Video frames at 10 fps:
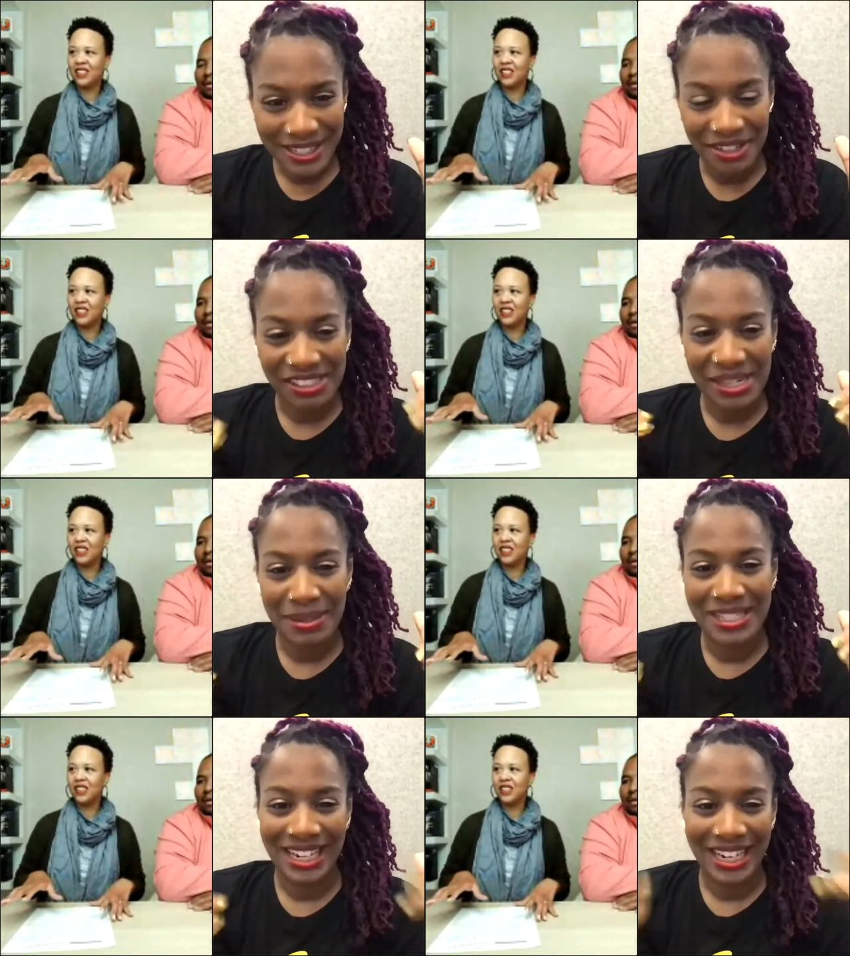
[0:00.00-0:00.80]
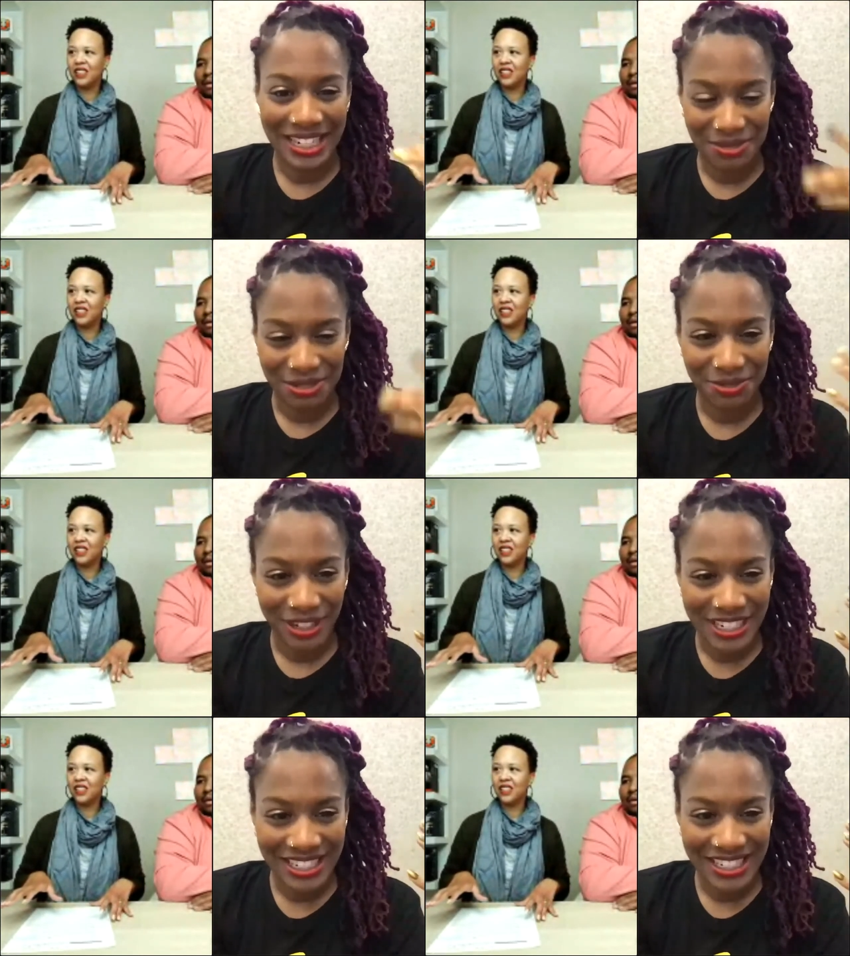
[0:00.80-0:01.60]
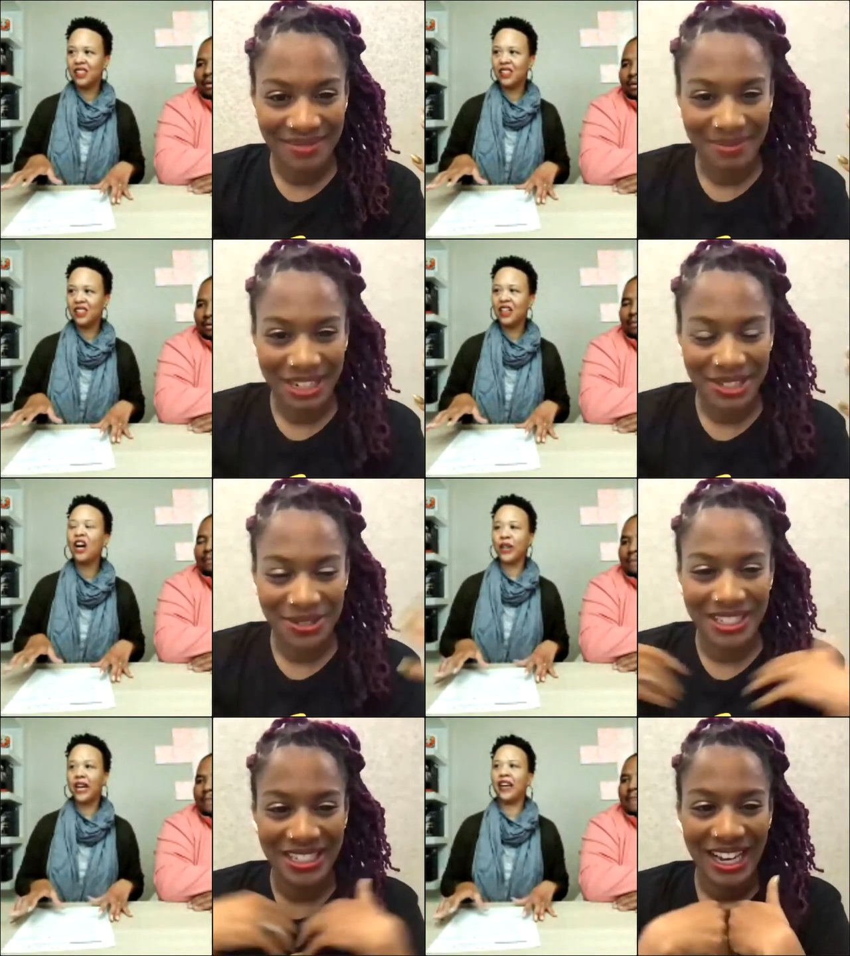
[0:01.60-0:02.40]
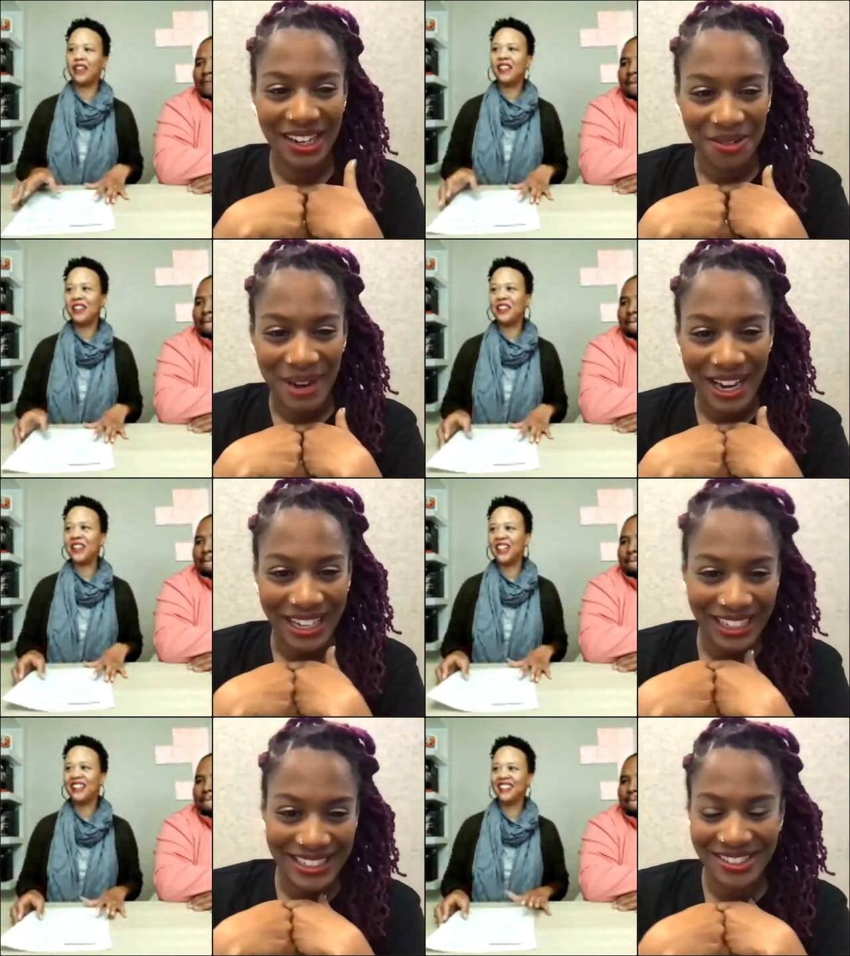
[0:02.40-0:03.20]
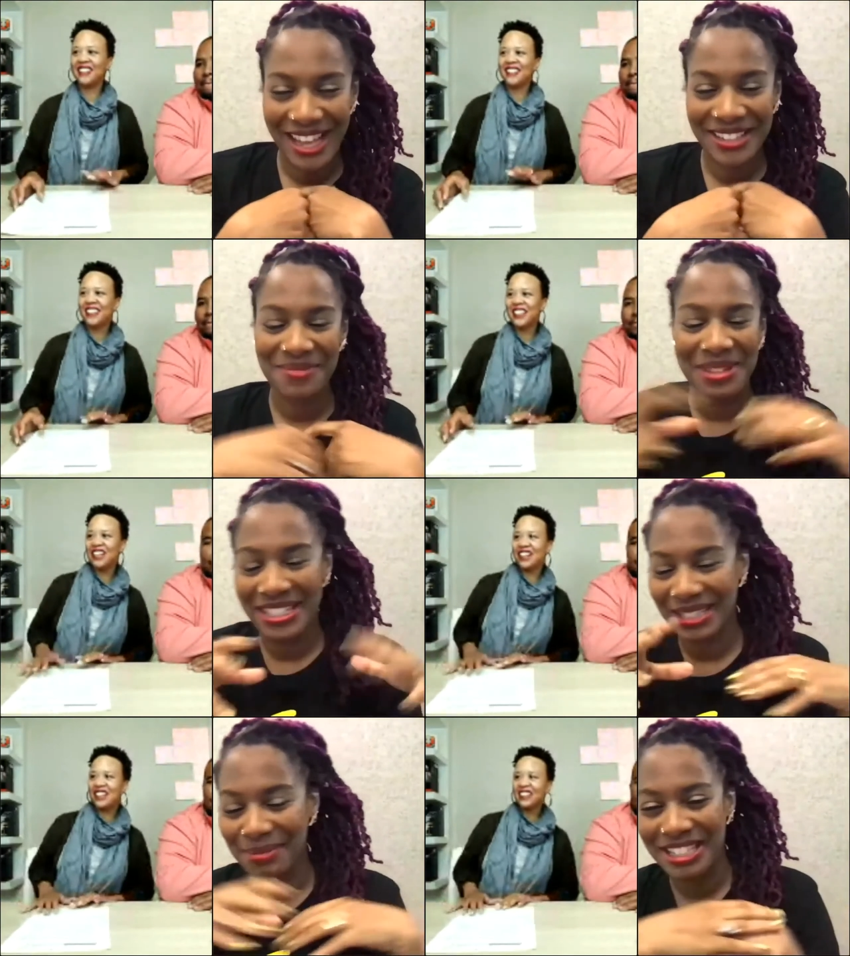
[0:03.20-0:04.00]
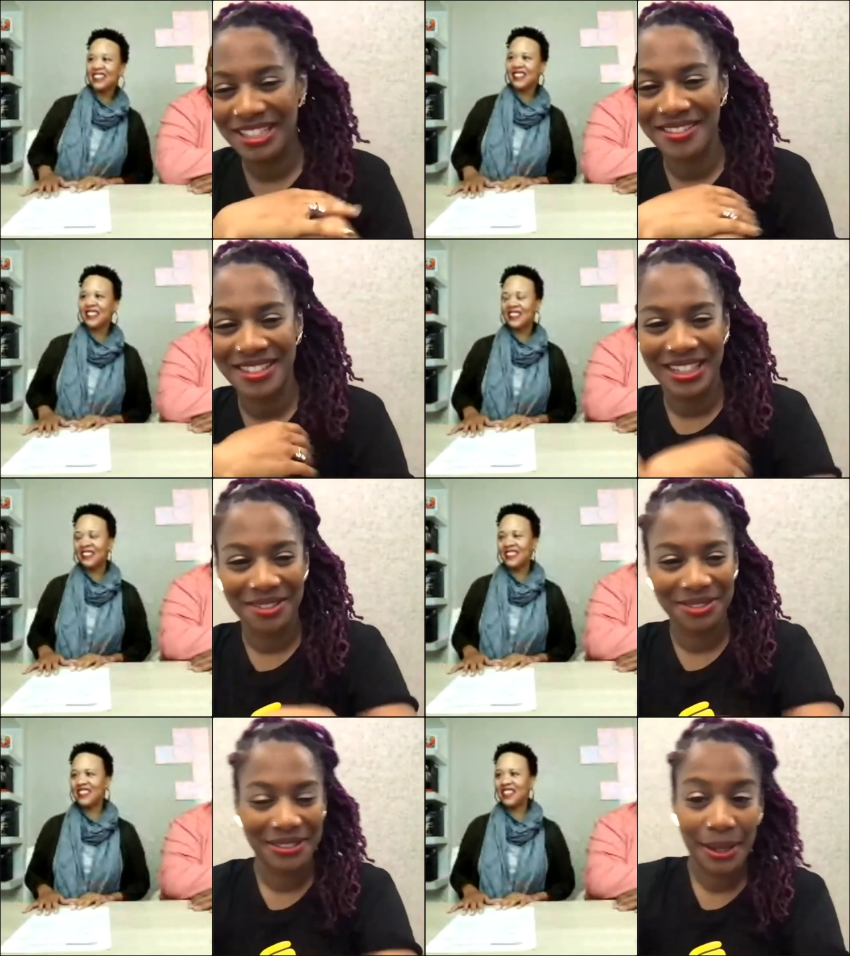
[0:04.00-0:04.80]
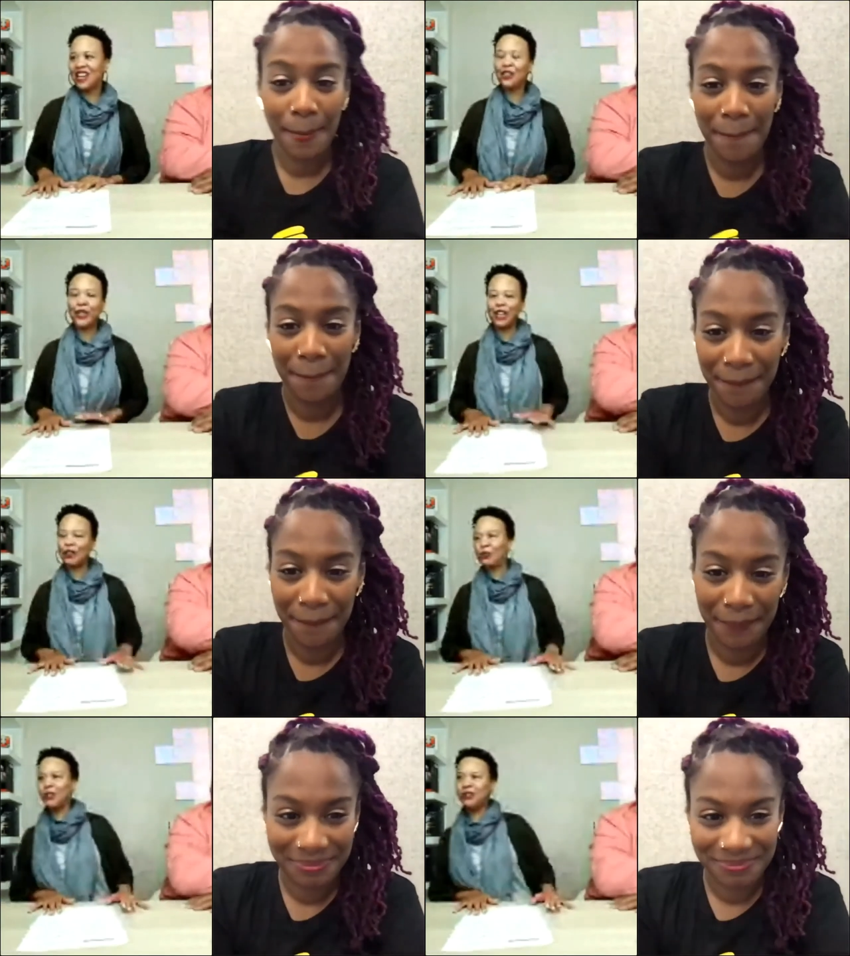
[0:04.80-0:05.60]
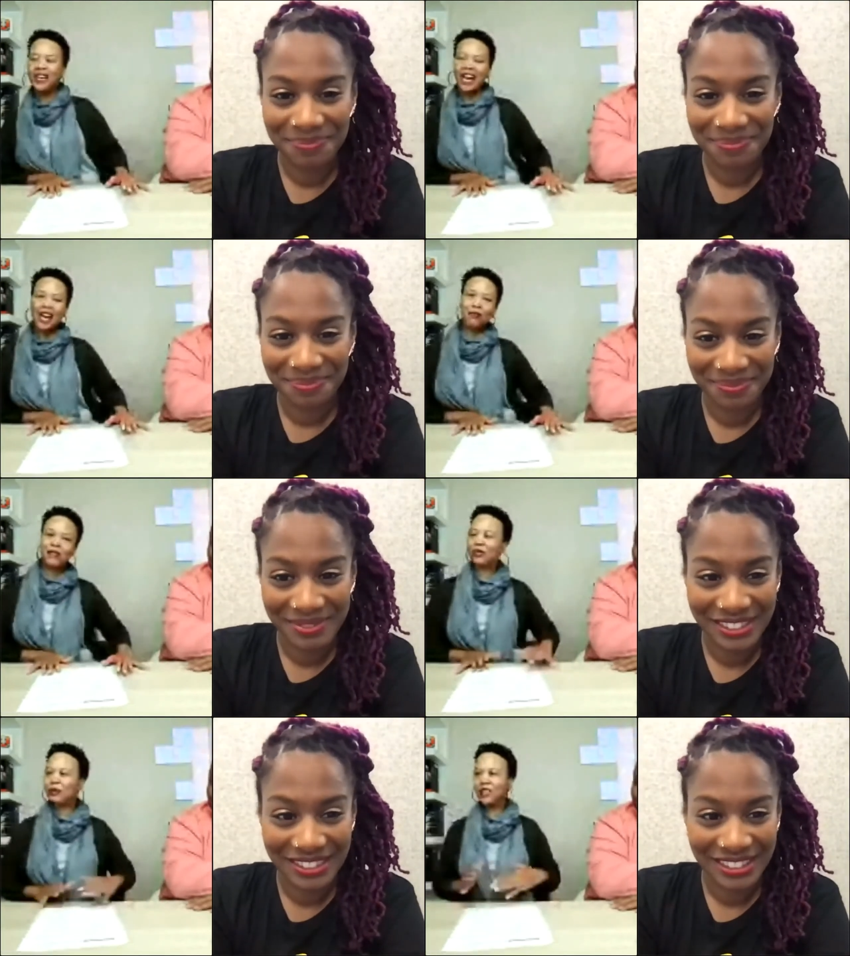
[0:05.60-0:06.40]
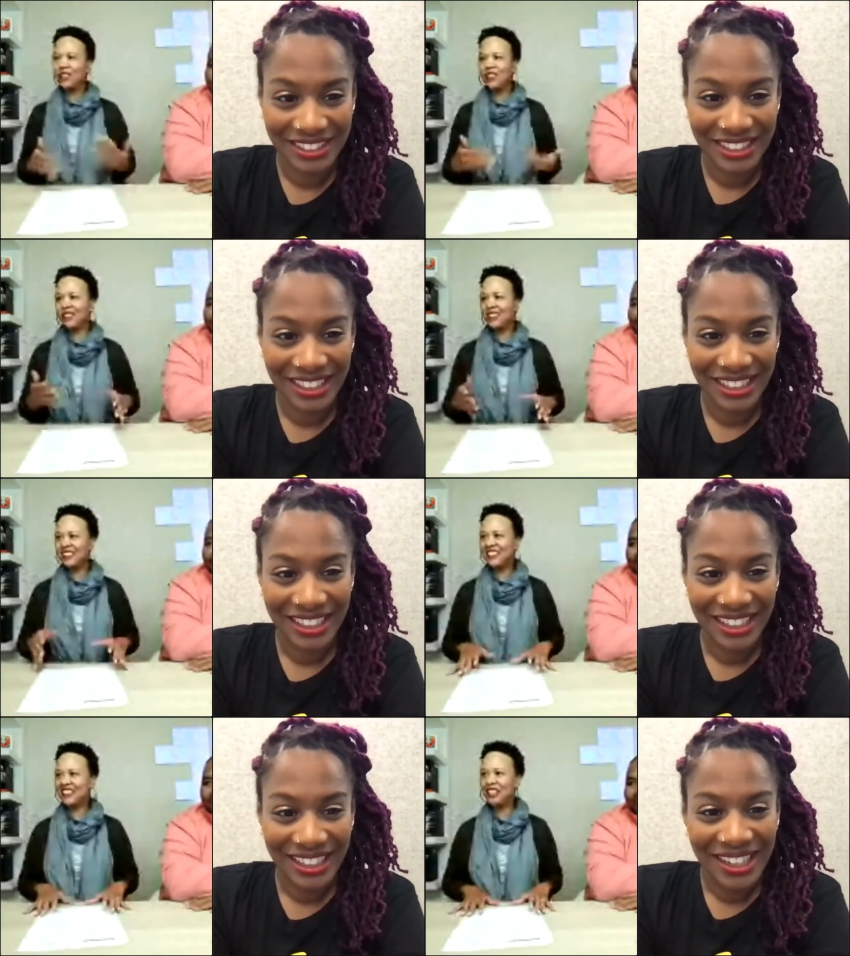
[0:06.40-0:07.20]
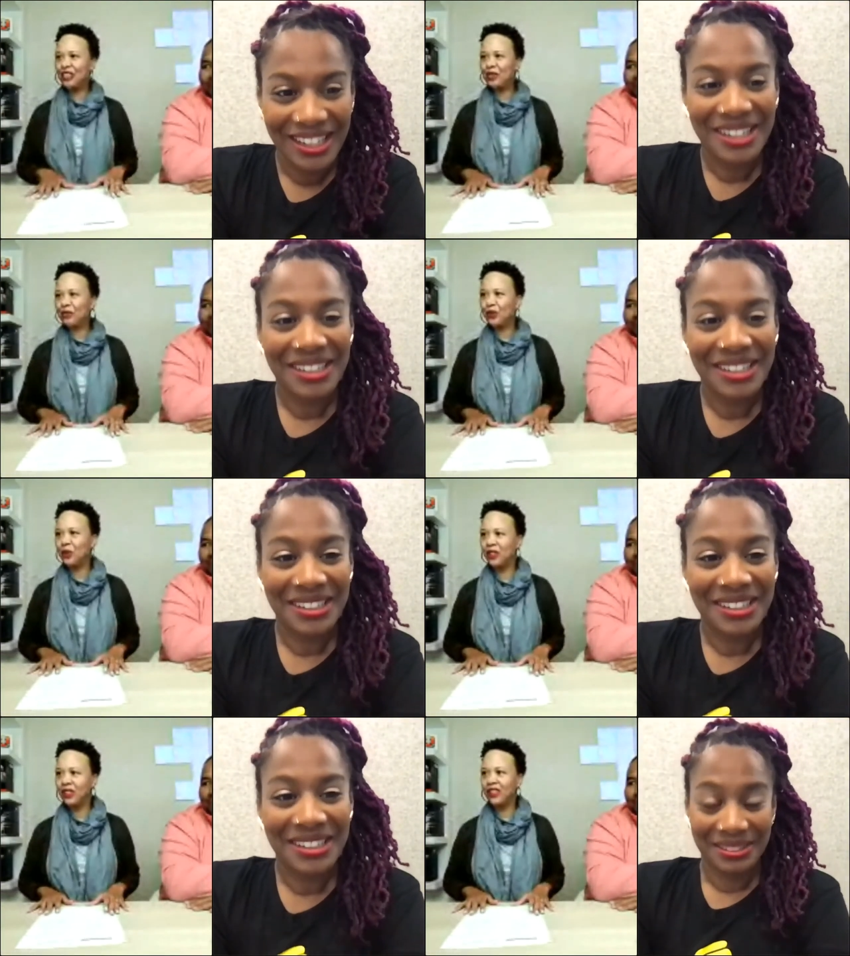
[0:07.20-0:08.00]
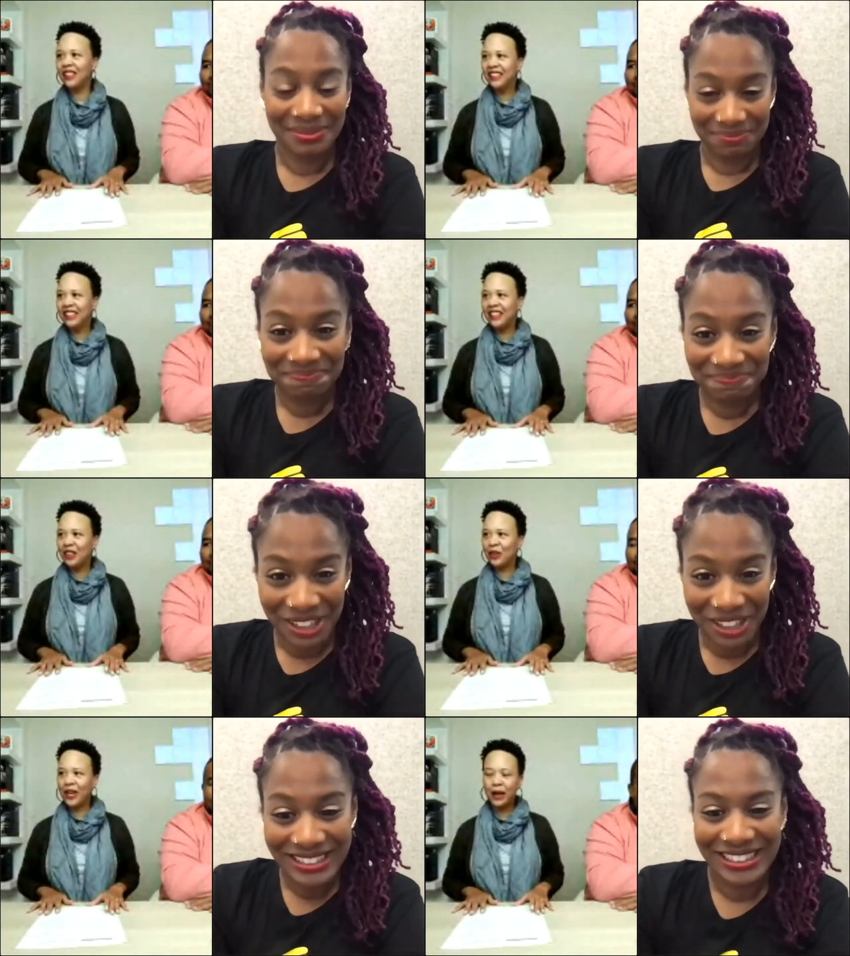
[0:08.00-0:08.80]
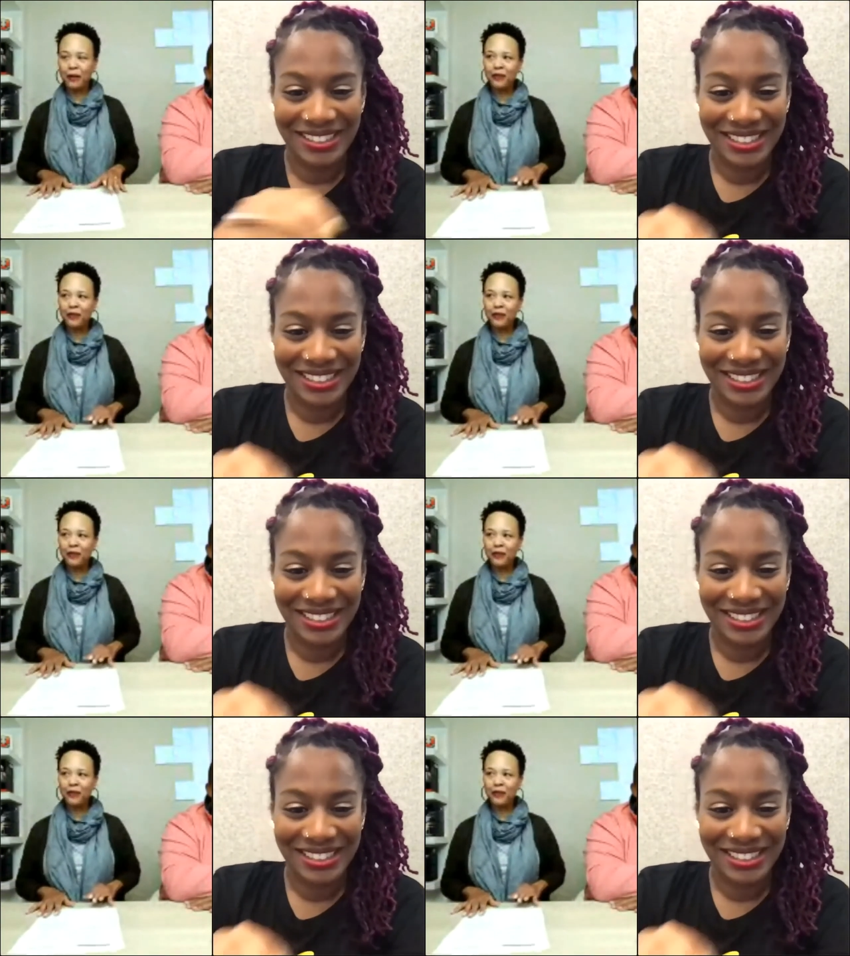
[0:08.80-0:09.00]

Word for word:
Speaker 1: time it does it, I just refresh it to make sure okay. it's okay. Okay. That's me just messing up stuff.
Speaker 2: Okay. Well, if it happens, we can just continue forward. Okay. okay.